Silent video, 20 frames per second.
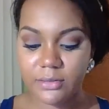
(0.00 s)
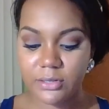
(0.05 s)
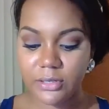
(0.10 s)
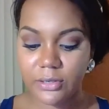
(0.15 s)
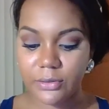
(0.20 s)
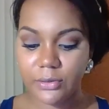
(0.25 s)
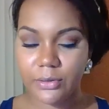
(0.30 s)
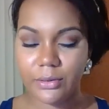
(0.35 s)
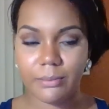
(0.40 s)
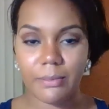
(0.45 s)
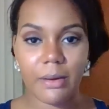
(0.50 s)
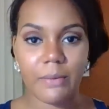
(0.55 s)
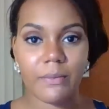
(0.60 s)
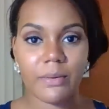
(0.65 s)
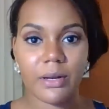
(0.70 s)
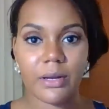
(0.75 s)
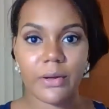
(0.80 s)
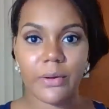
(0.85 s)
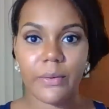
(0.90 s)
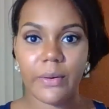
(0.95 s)
So you may want
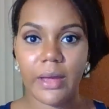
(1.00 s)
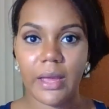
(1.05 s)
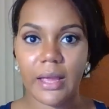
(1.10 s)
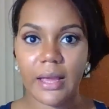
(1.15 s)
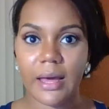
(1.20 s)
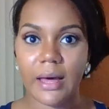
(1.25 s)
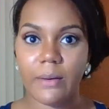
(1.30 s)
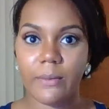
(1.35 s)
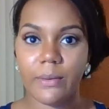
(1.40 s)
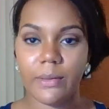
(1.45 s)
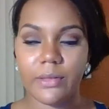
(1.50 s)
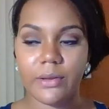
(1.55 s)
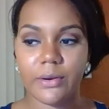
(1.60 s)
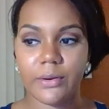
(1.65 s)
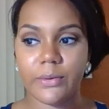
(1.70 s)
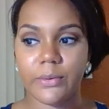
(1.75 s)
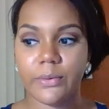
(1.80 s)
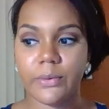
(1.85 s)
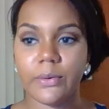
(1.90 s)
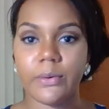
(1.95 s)
to go hang out with your
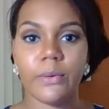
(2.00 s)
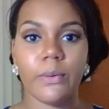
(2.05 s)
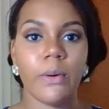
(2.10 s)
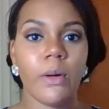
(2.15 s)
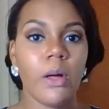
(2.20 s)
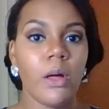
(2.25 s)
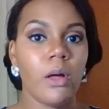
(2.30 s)
crew.